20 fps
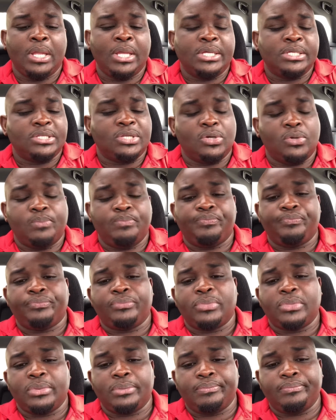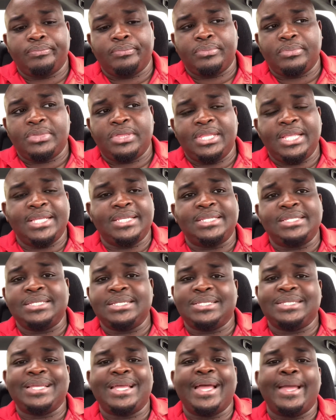So this is
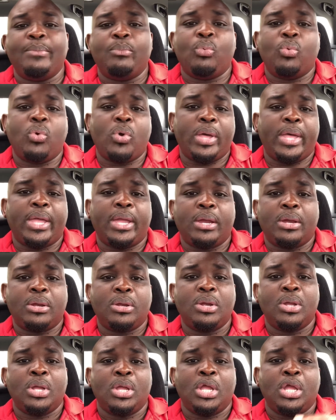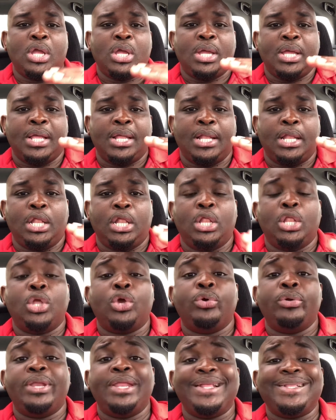a time where
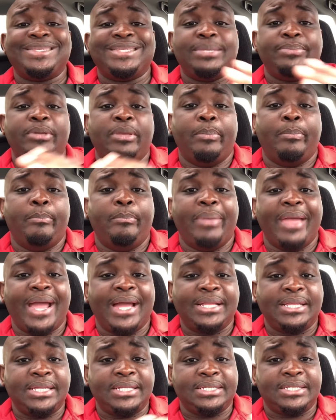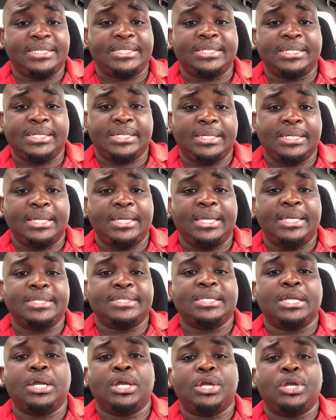learning to be balanced
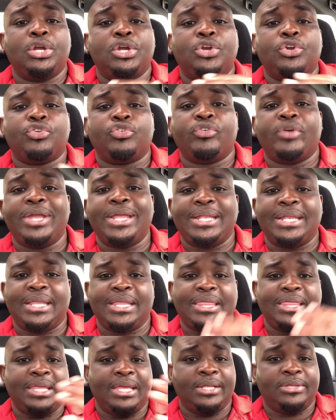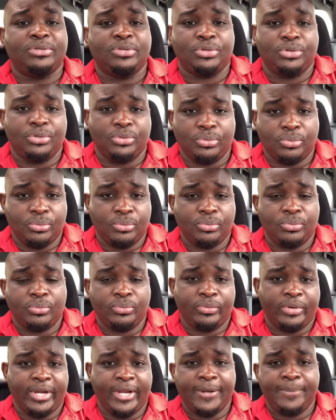is a great thing to do,
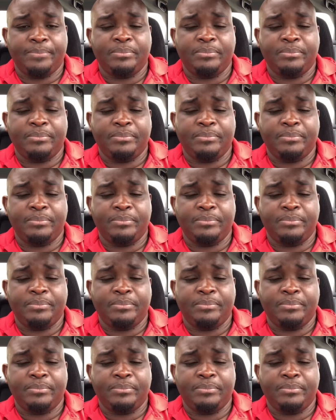right?